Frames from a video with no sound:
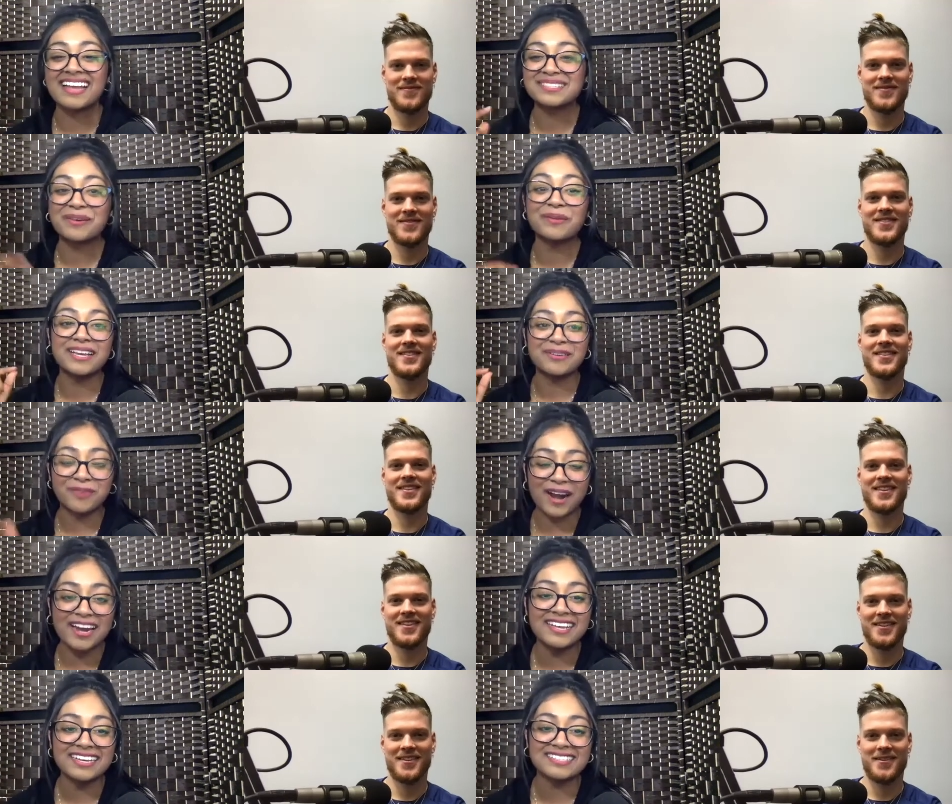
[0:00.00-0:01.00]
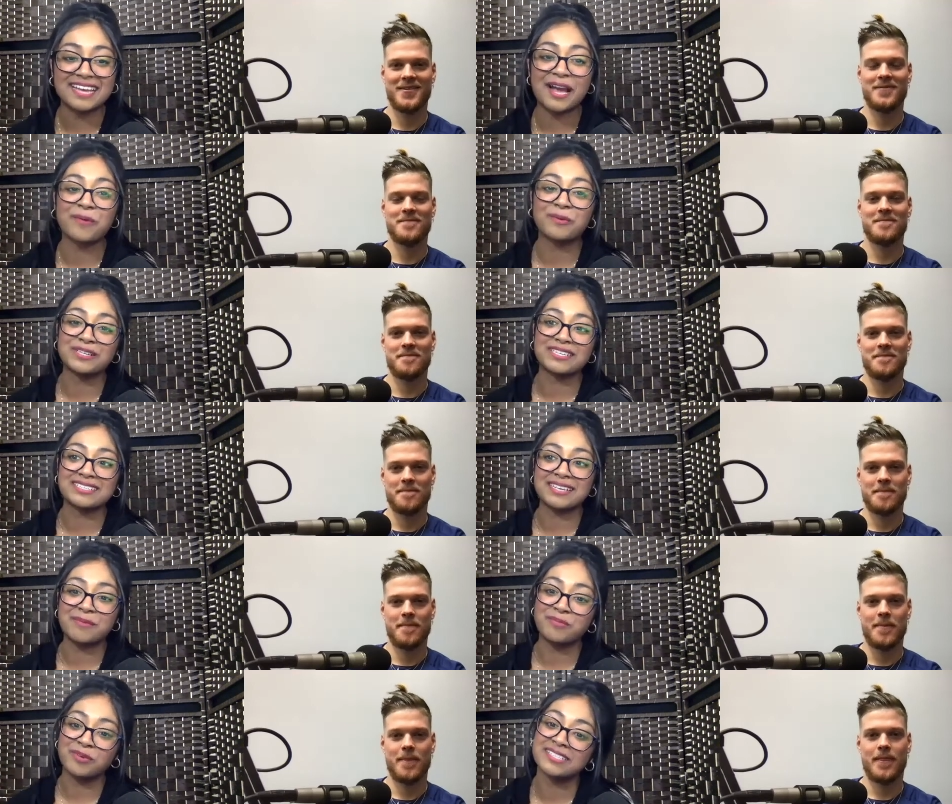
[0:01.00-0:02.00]
Speaker 1: so like writing it down will just
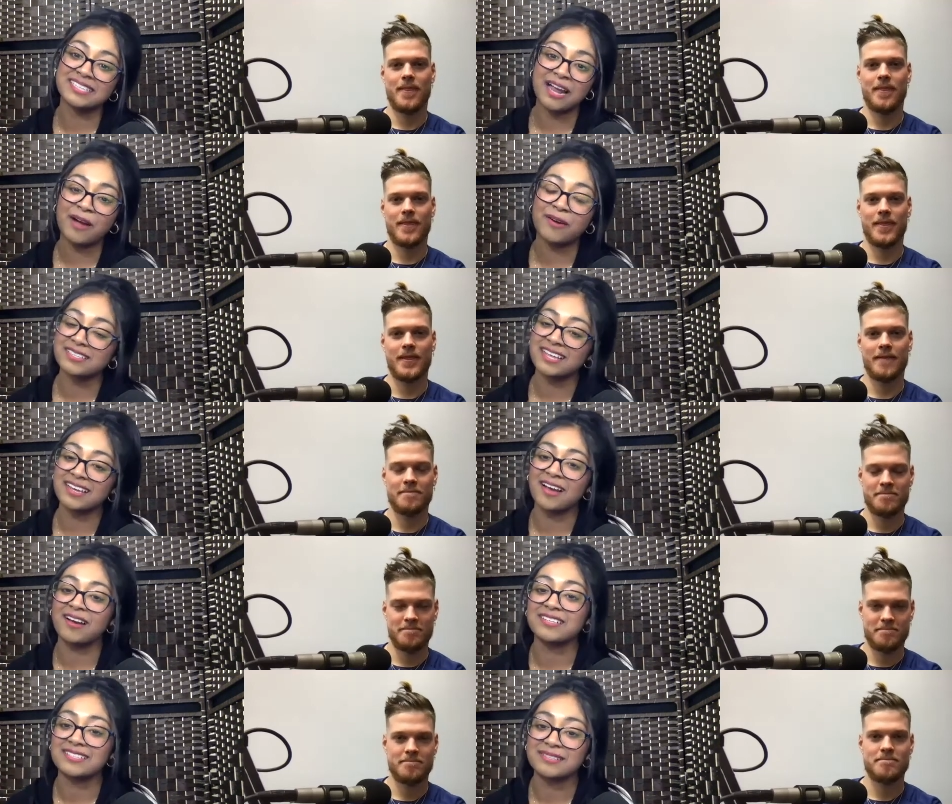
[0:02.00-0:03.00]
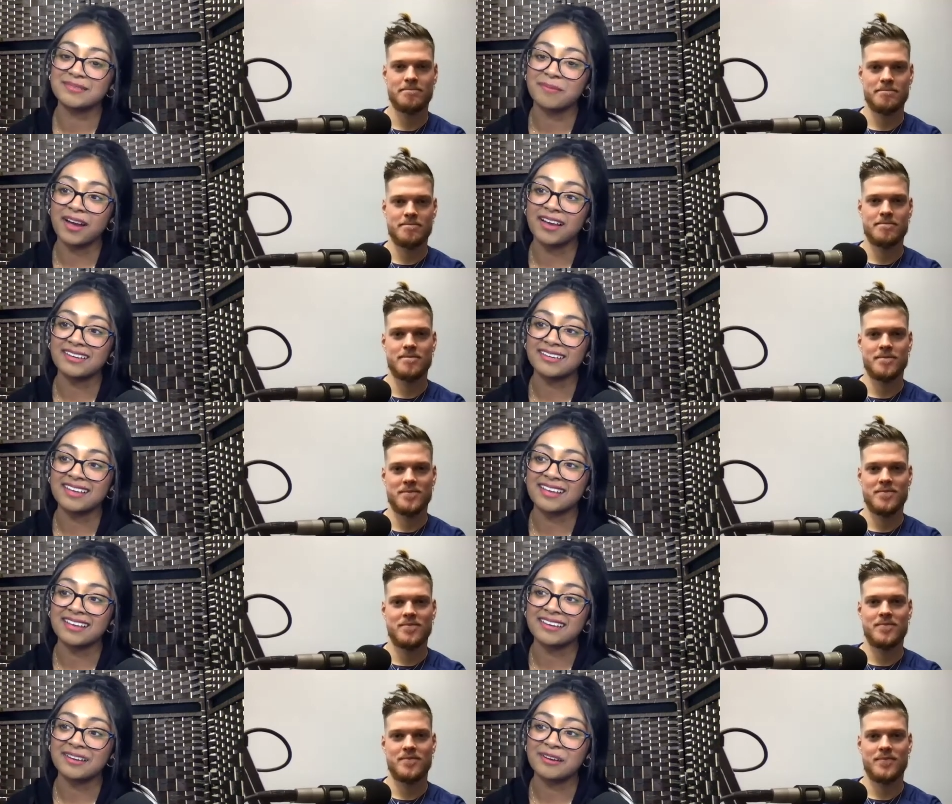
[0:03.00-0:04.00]
it brings it out into that conscious mind
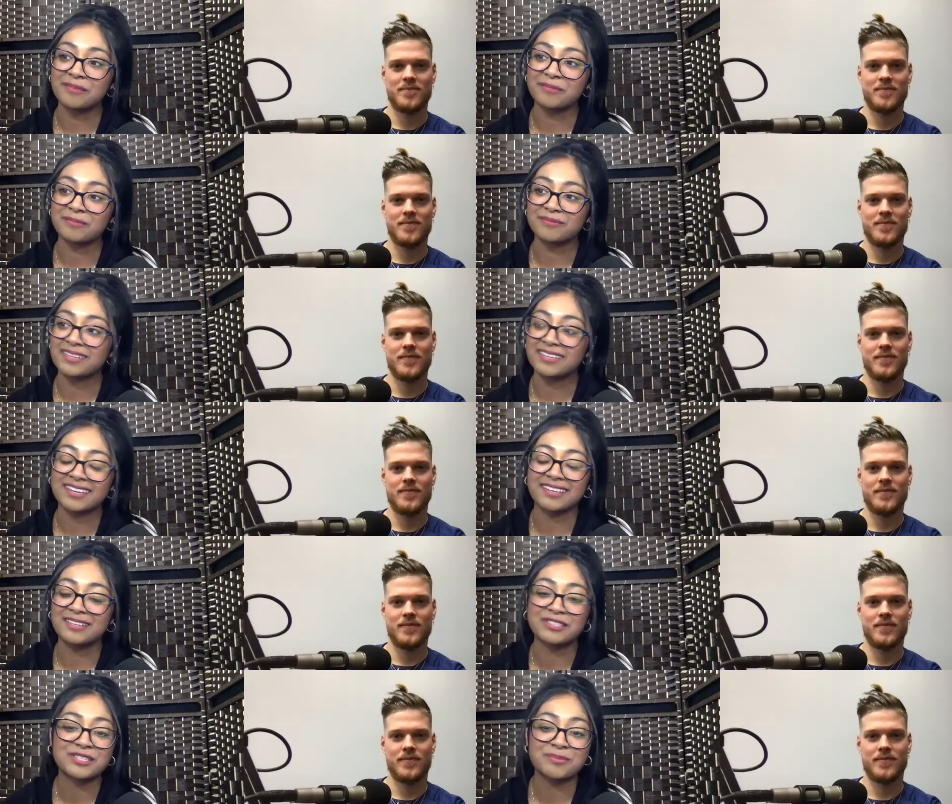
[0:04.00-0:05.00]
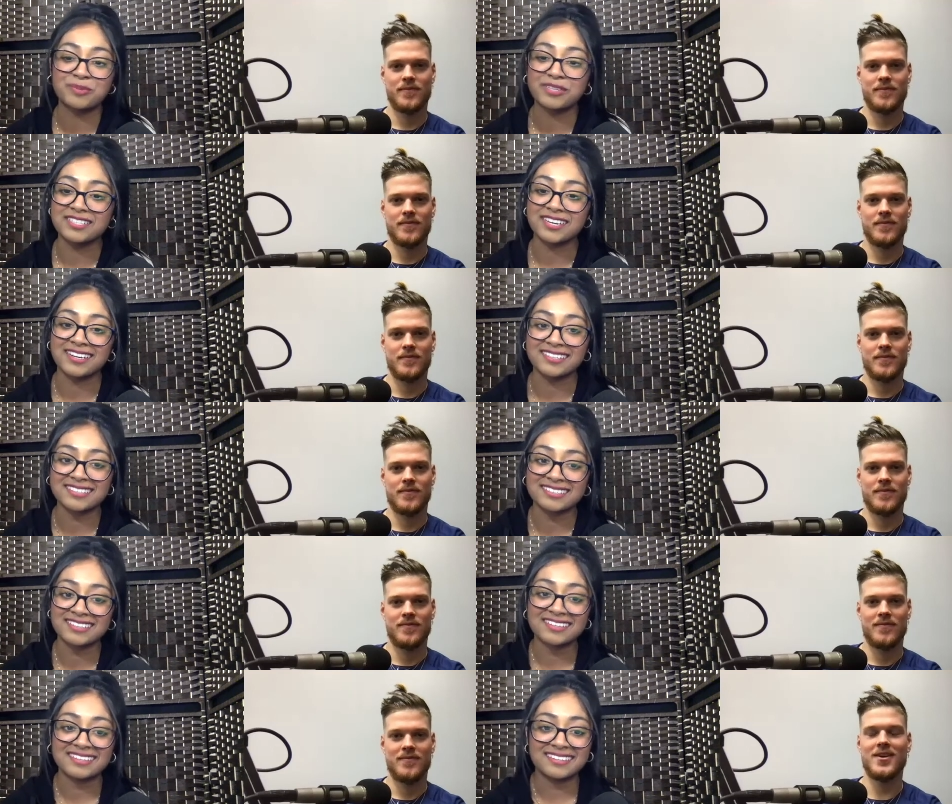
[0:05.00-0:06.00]
and um and yeah, it'll just breed change.
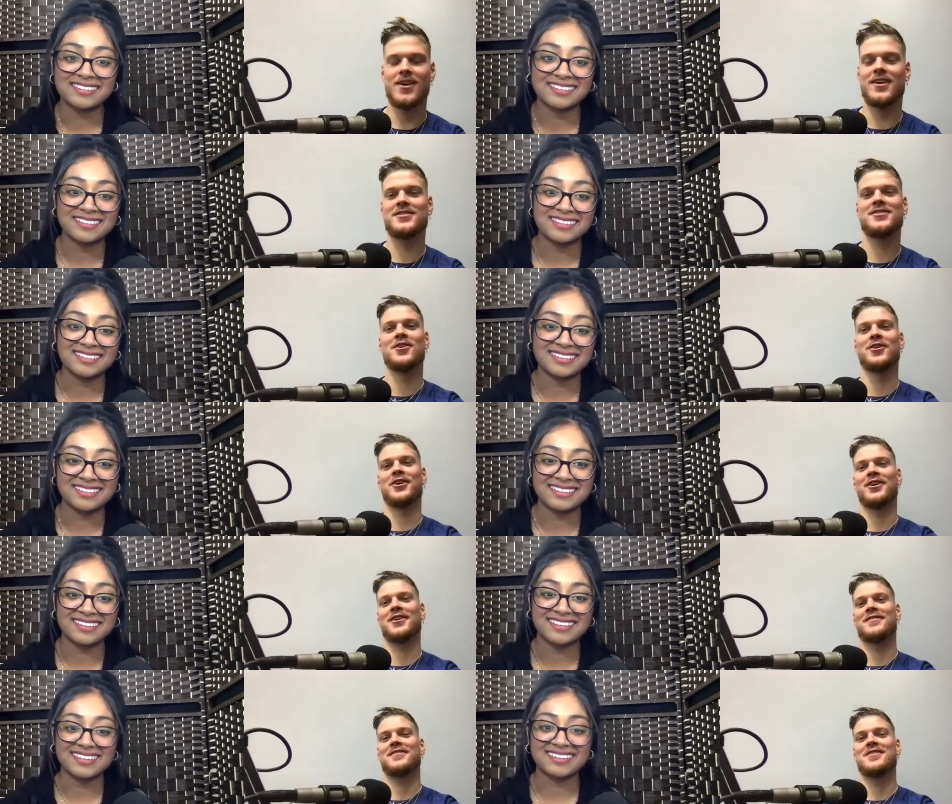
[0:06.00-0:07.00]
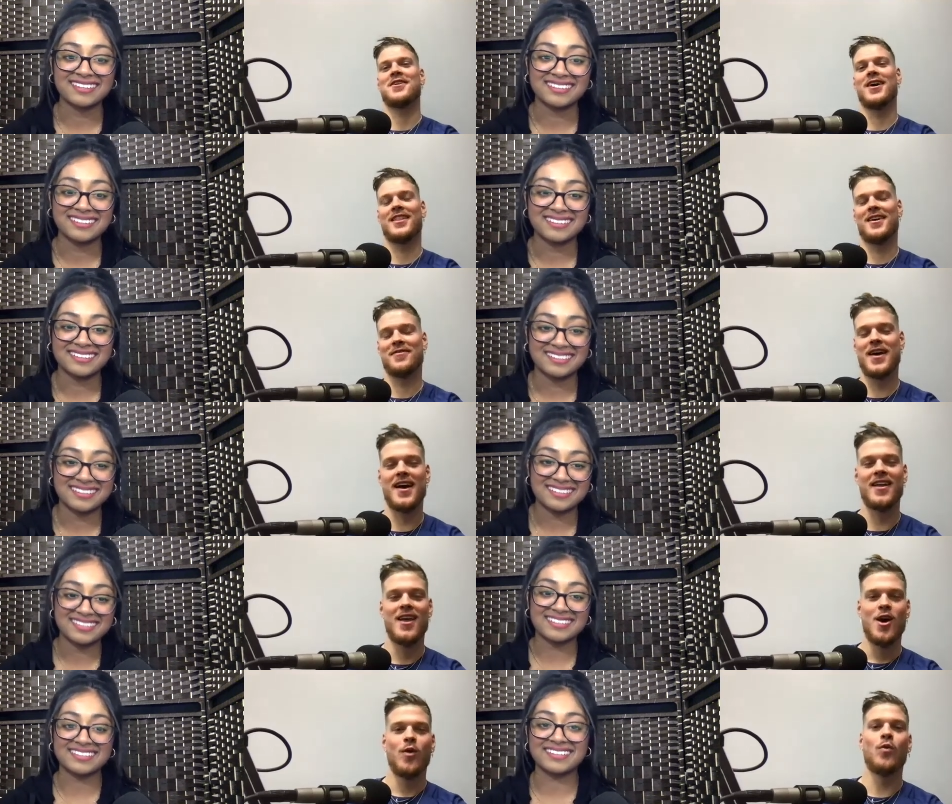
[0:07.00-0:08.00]
Speaker 2: Oh, it's so good. No, I love
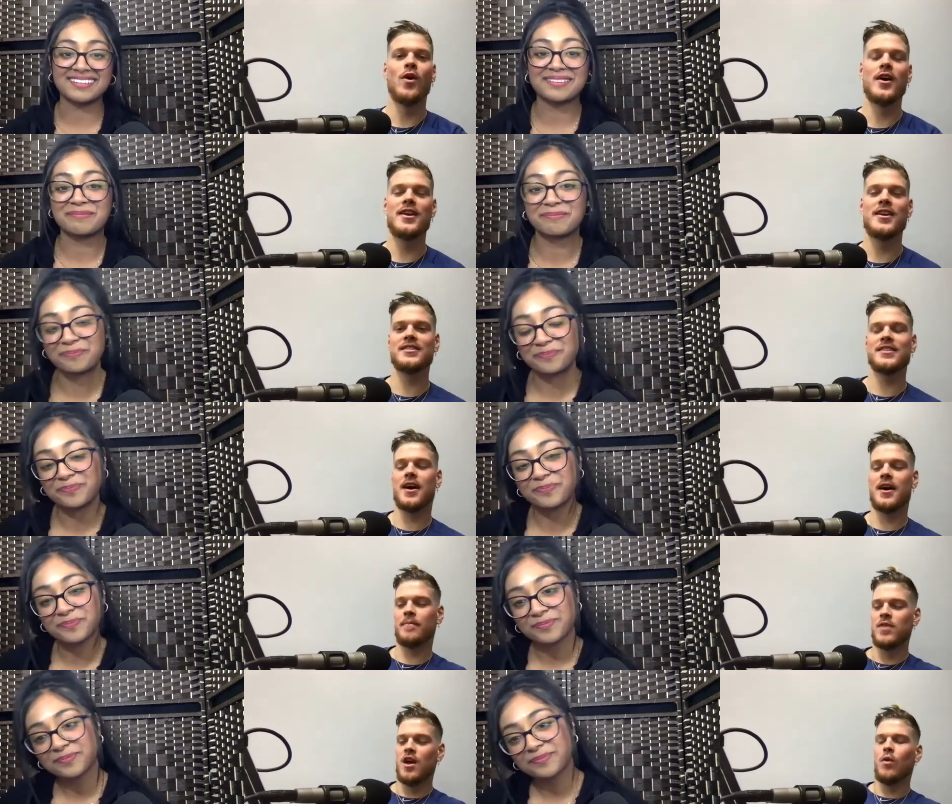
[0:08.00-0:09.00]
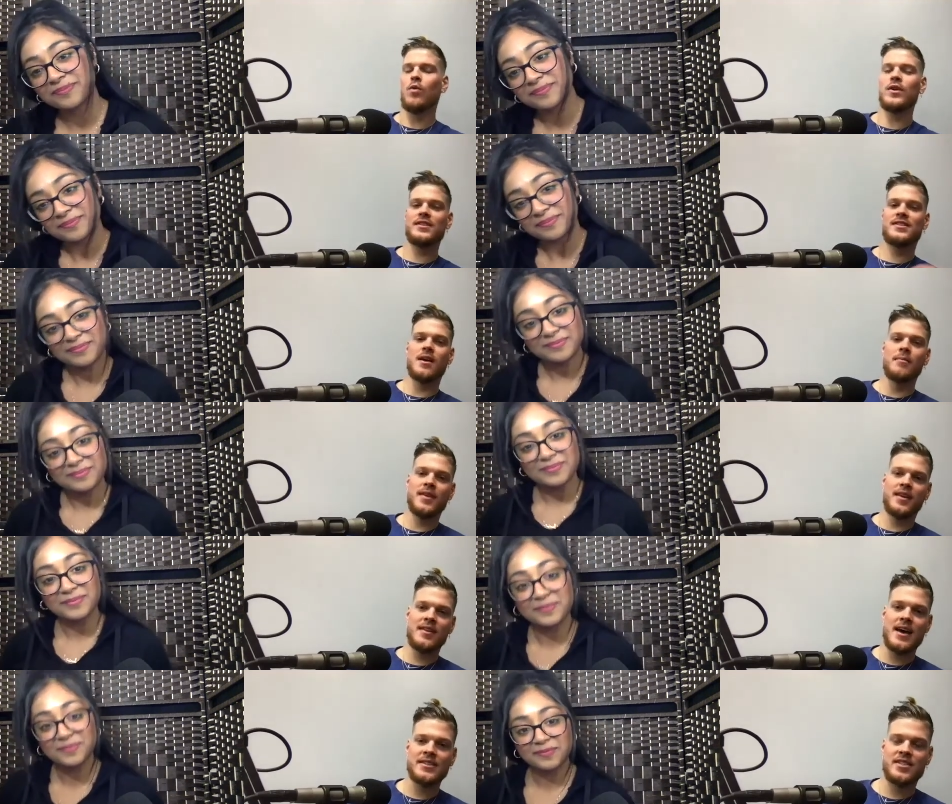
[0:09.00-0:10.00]
that. What is um what is
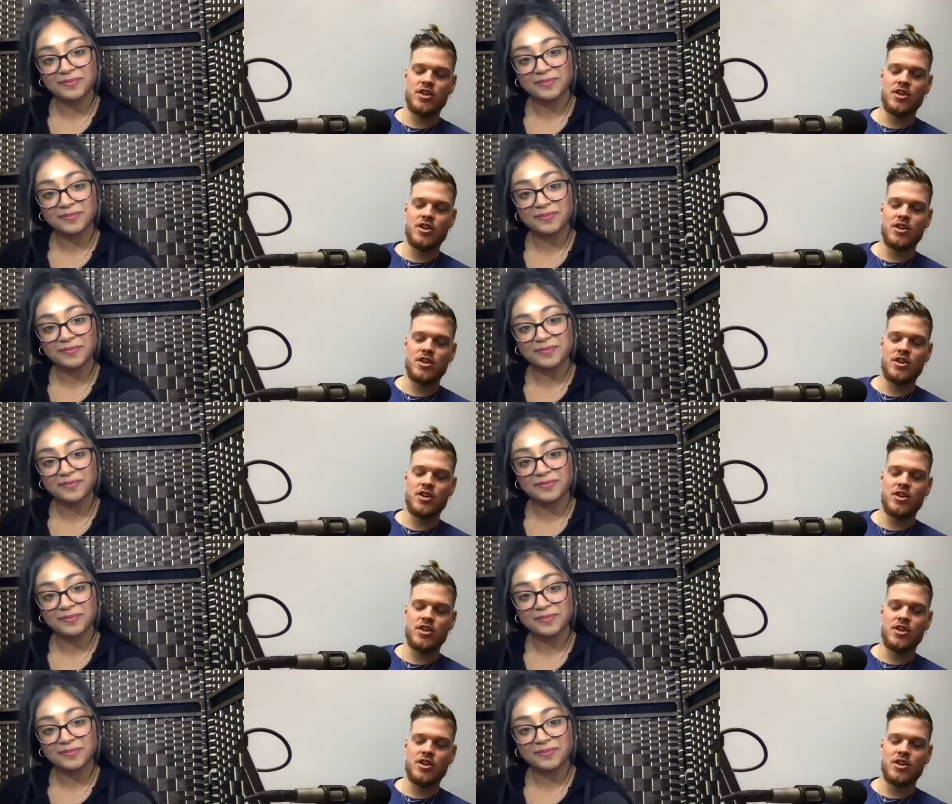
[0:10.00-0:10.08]
something as that